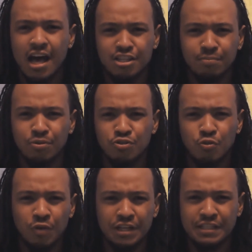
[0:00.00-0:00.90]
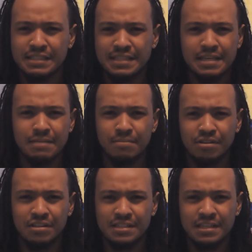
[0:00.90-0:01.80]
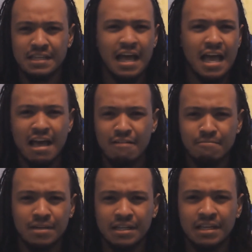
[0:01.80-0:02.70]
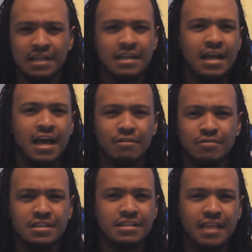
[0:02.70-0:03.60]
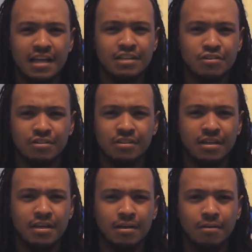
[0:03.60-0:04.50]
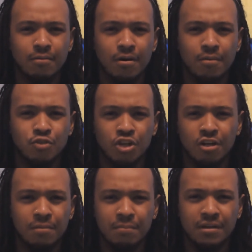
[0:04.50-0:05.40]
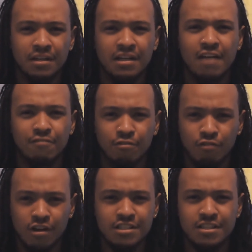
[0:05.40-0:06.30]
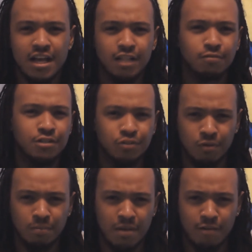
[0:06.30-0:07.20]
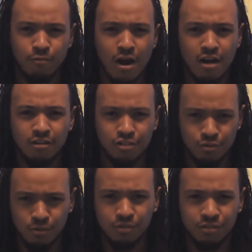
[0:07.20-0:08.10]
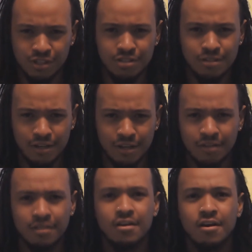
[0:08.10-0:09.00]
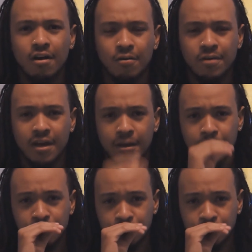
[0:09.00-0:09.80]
I'm supposed to win 10 million ziti. I have money. I don't need that tournament money. I have a great salary doing my wireless wilderness thing. Okay.